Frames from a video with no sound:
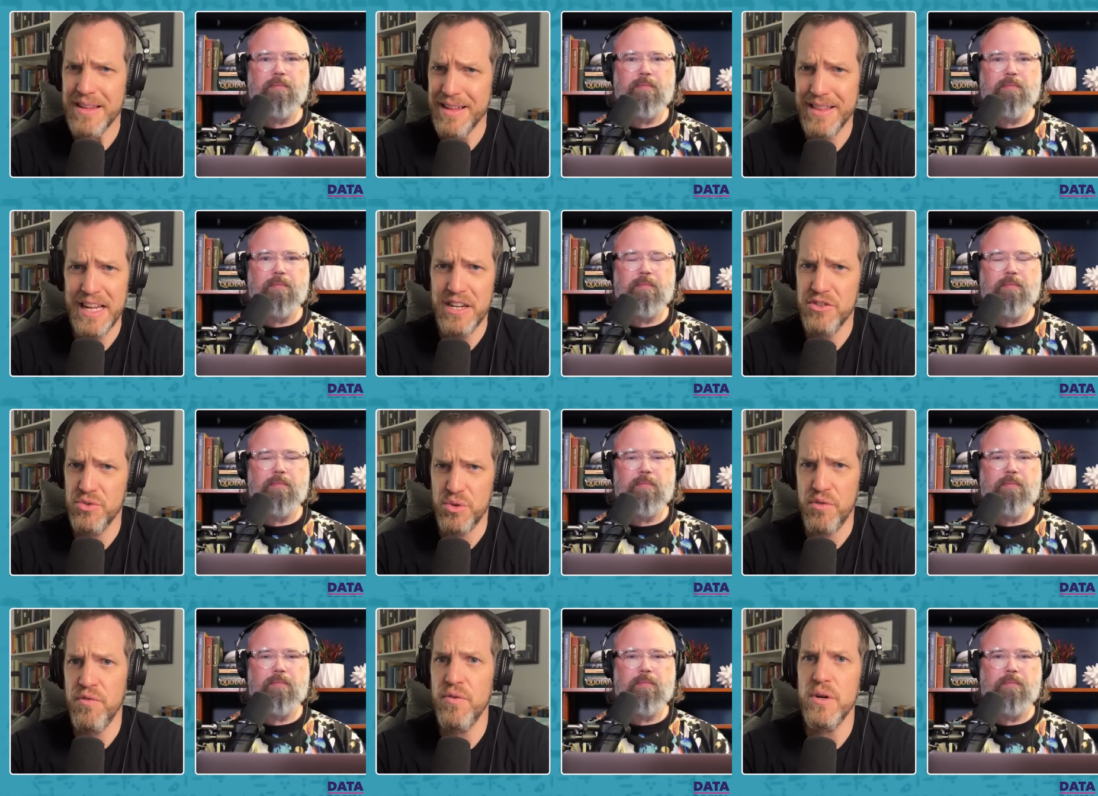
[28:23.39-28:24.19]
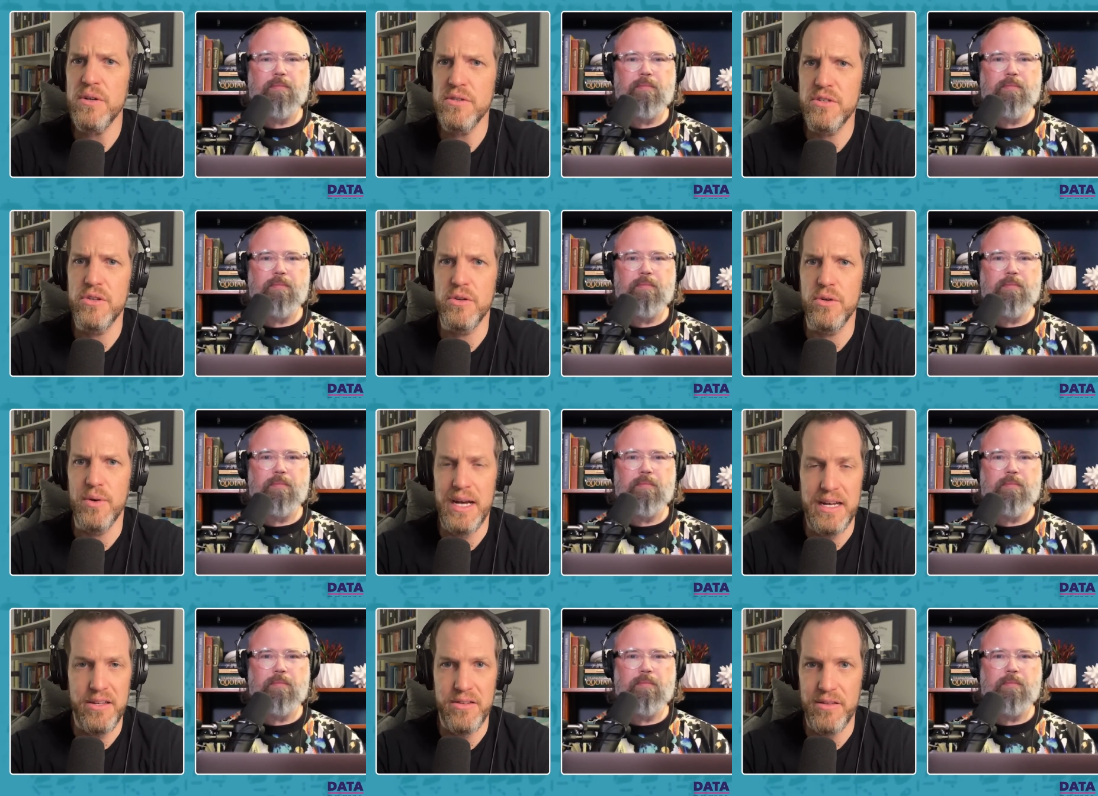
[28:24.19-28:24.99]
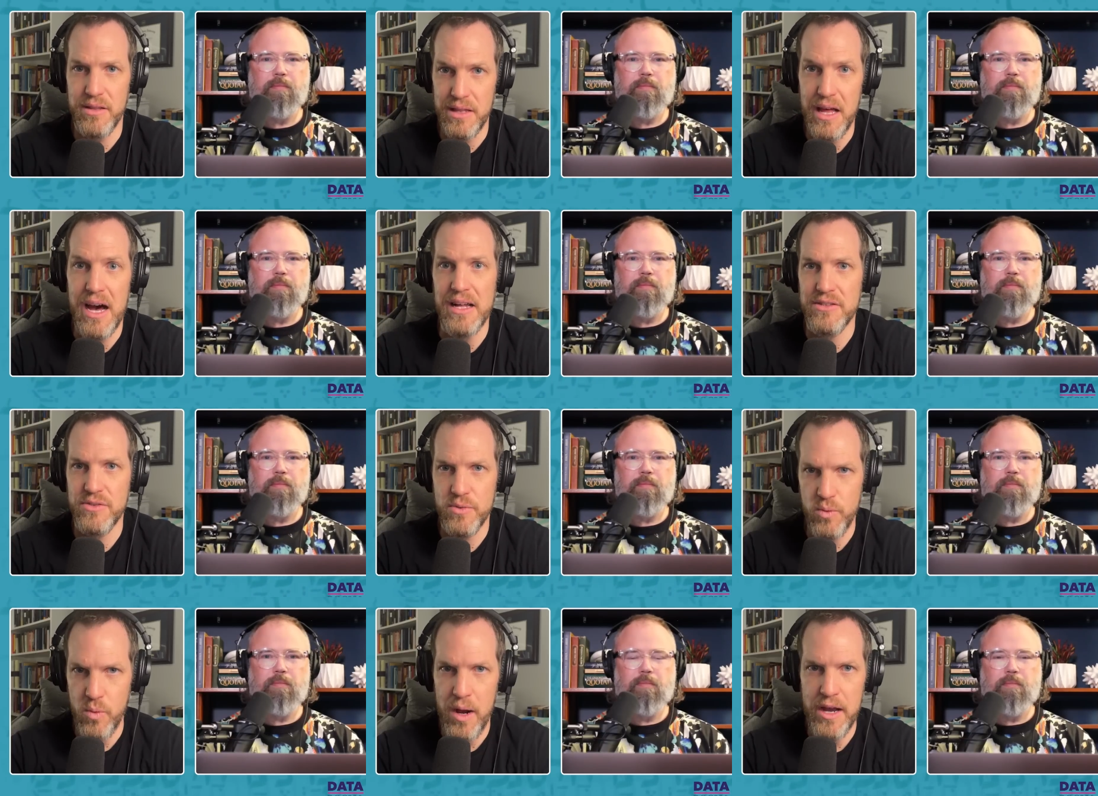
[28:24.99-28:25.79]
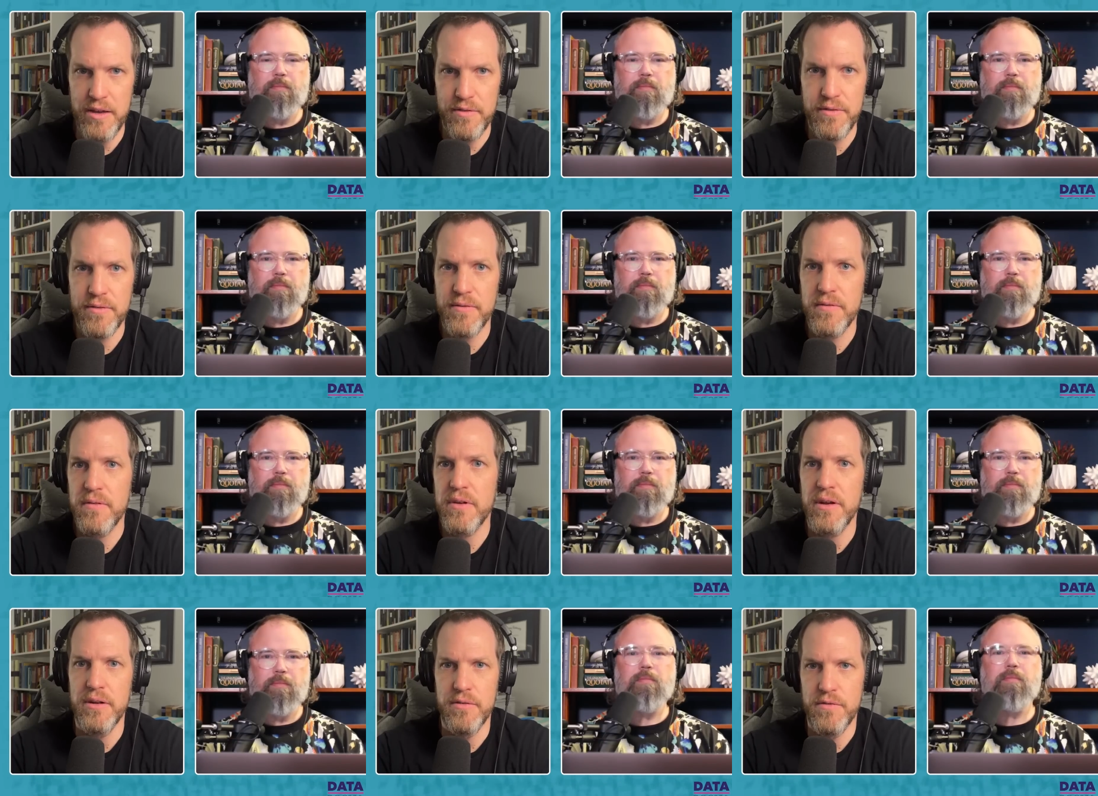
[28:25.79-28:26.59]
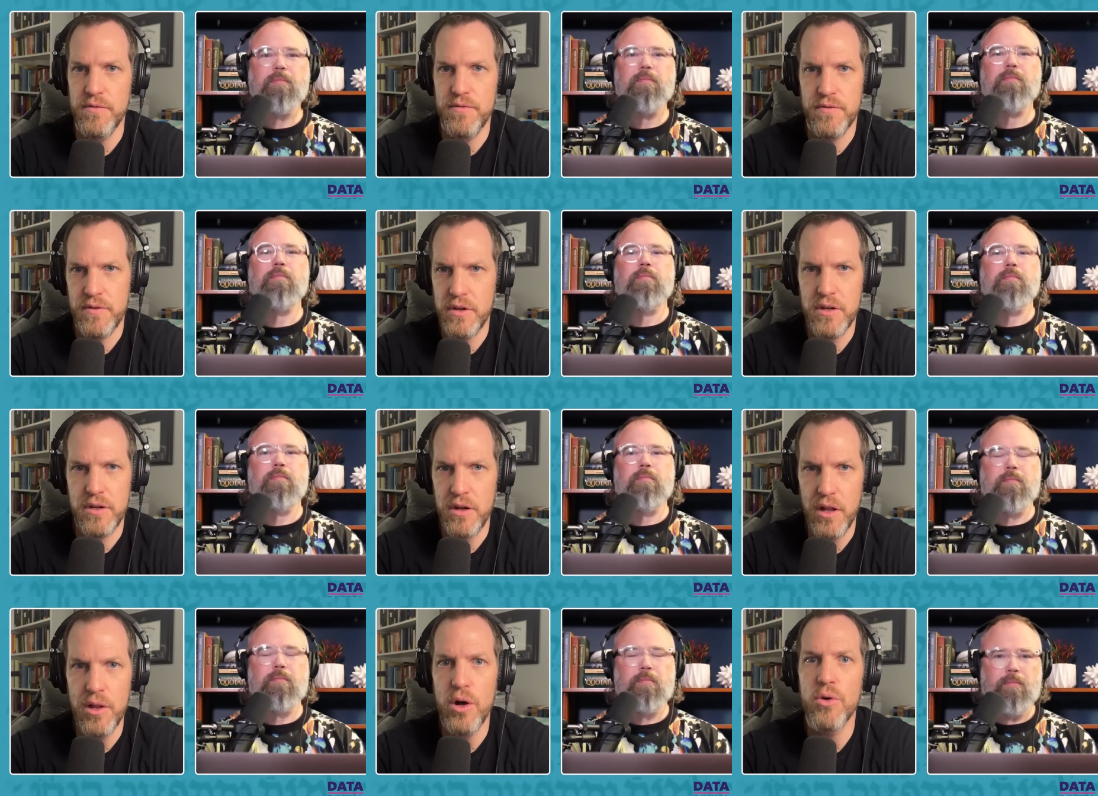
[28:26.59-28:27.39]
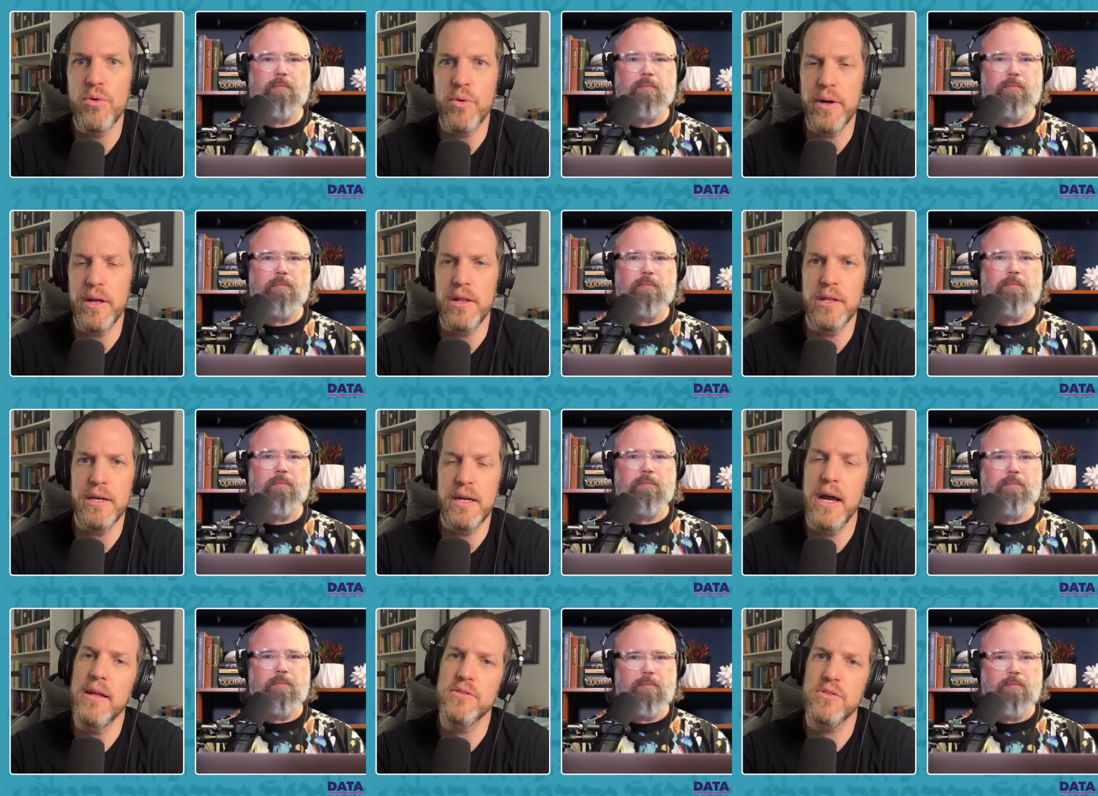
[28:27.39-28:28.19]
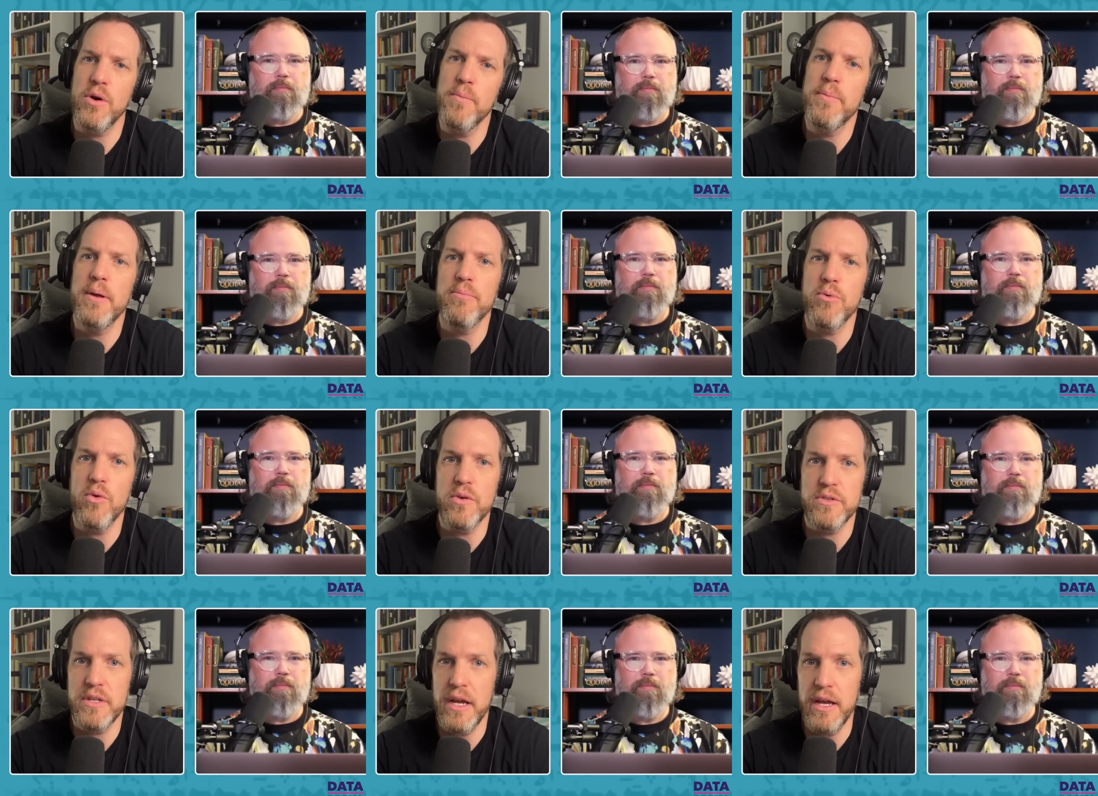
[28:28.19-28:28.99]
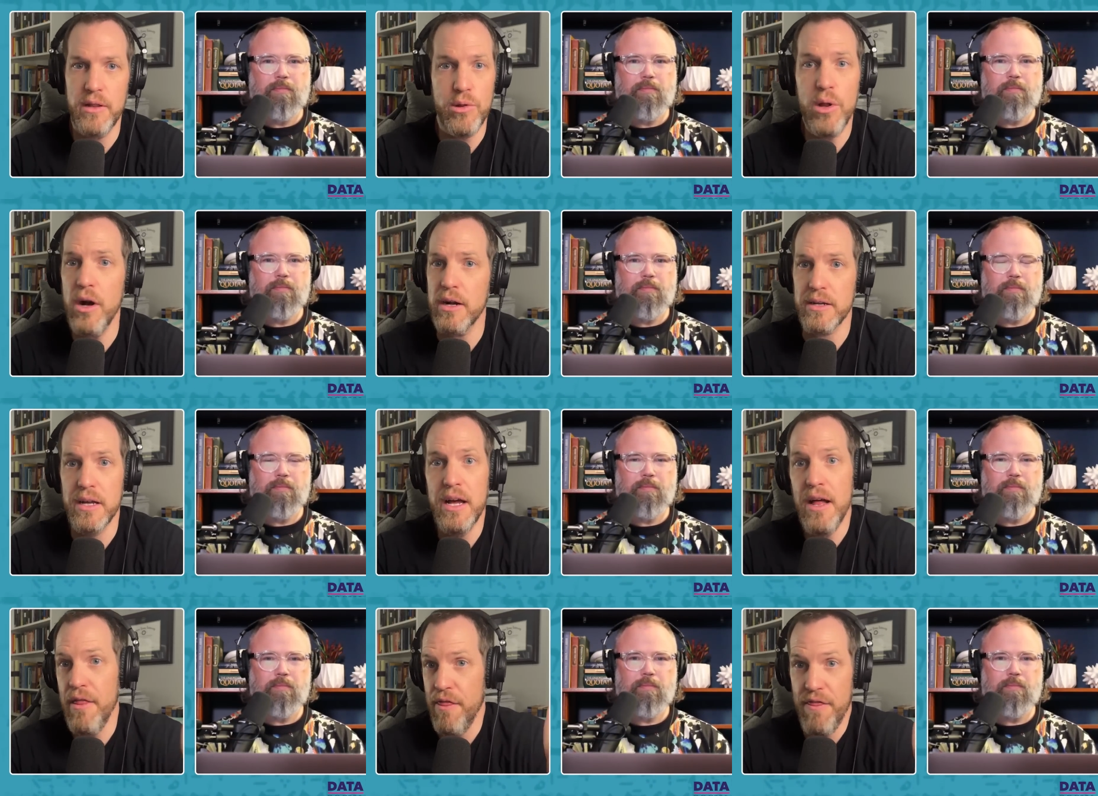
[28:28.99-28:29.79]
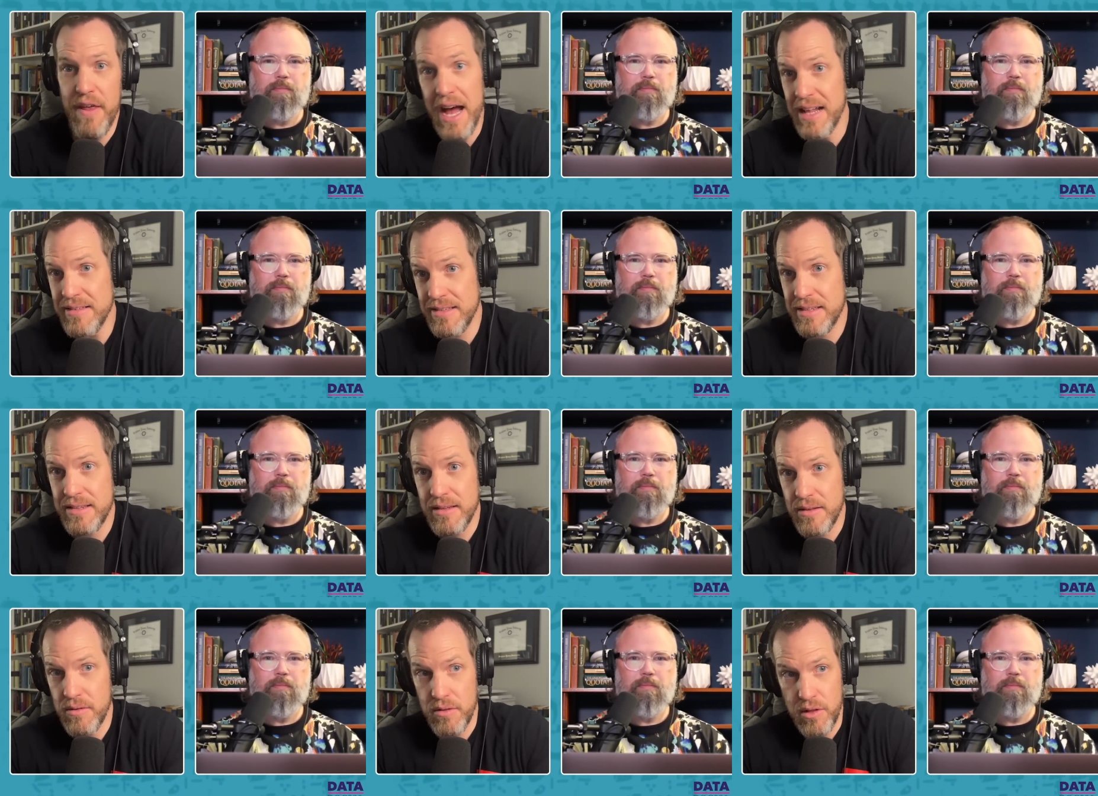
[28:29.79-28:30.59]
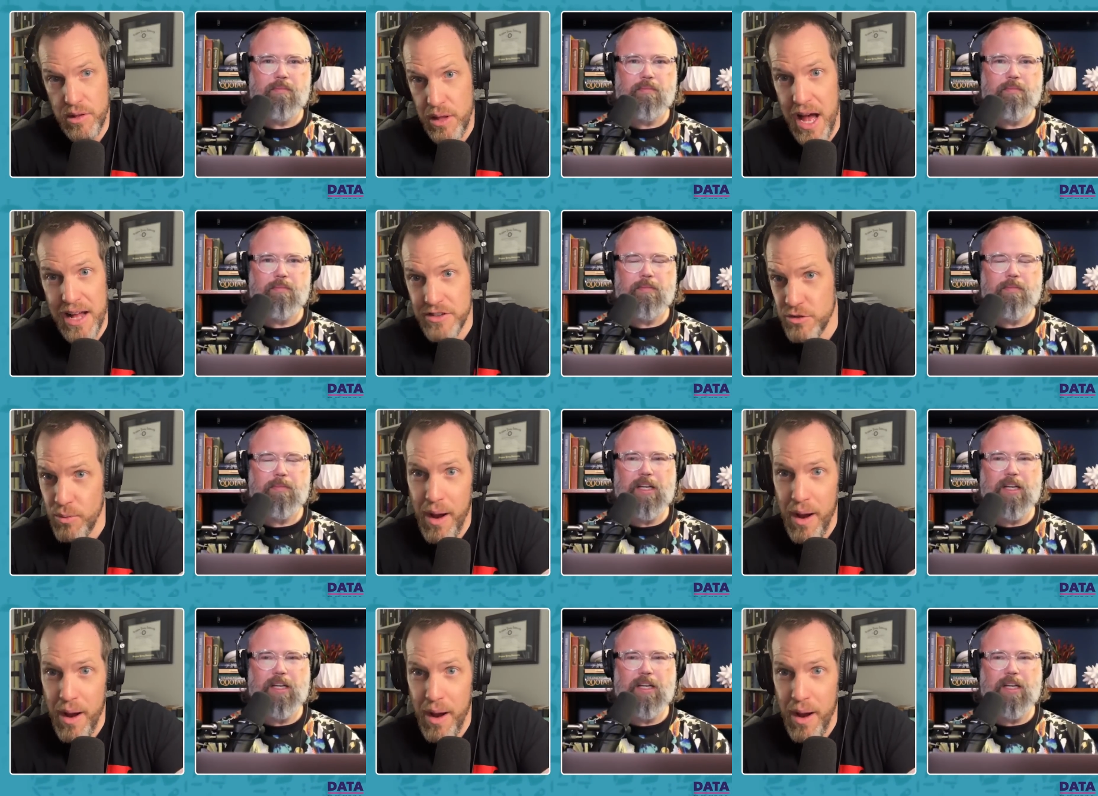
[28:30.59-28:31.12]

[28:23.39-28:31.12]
Speaker 1: that is referred to as Lot's wife, kind of colloquially. And so people will say, look, that's Lot's